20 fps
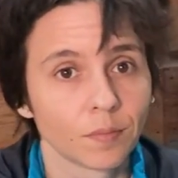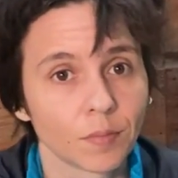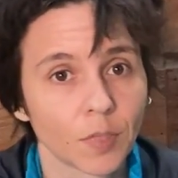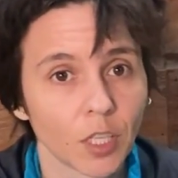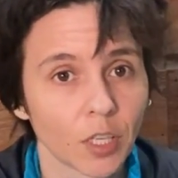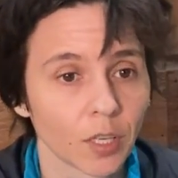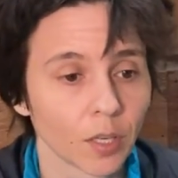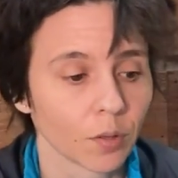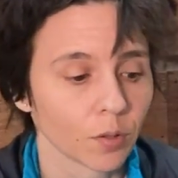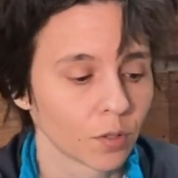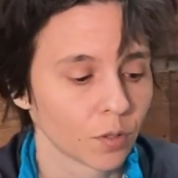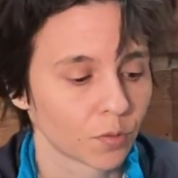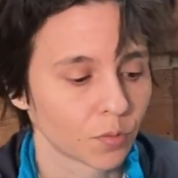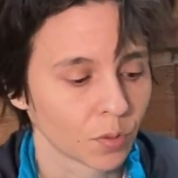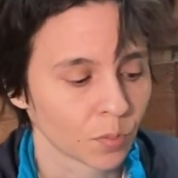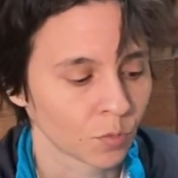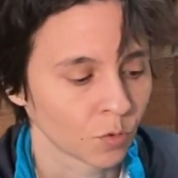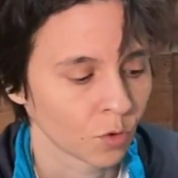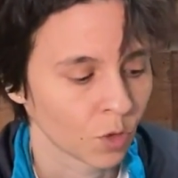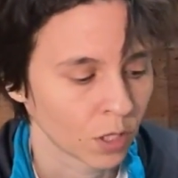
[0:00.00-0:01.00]
You know,
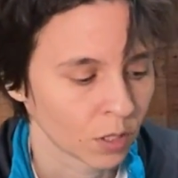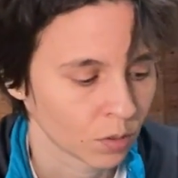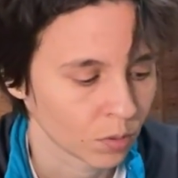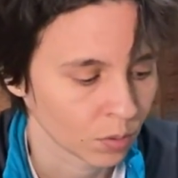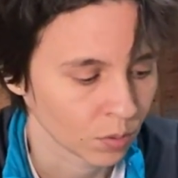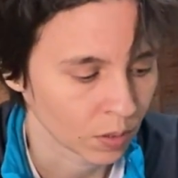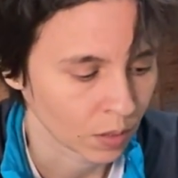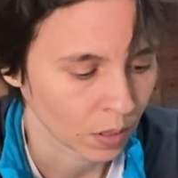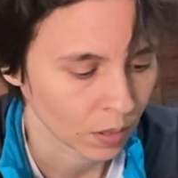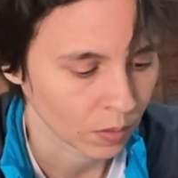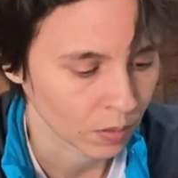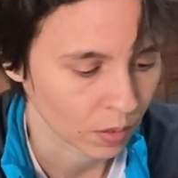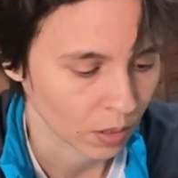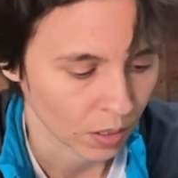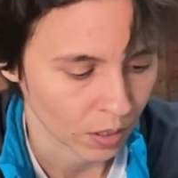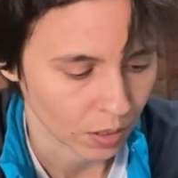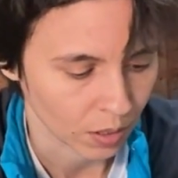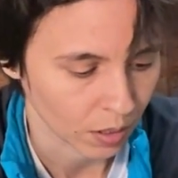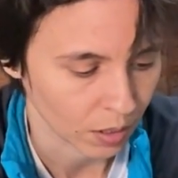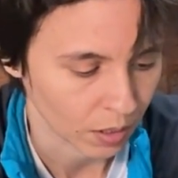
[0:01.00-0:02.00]
from one to another
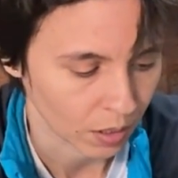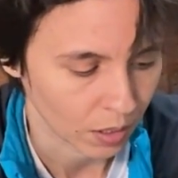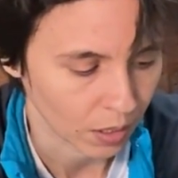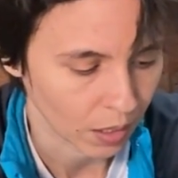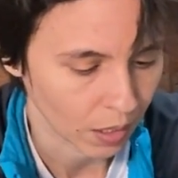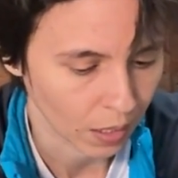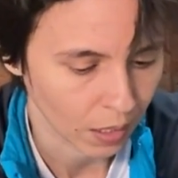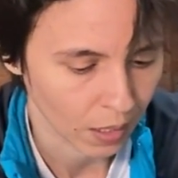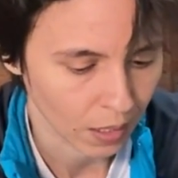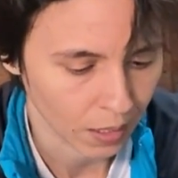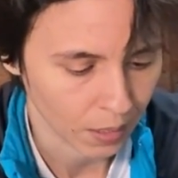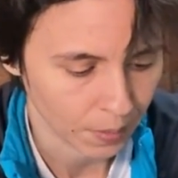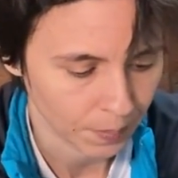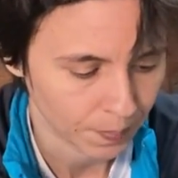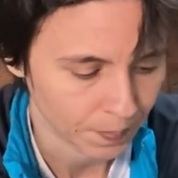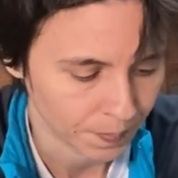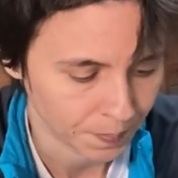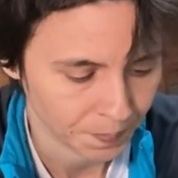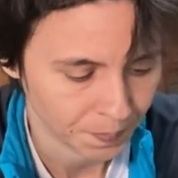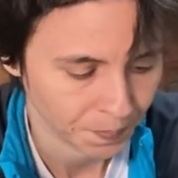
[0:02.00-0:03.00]
here.
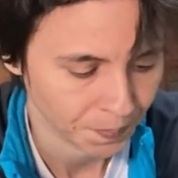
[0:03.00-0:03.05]
Let's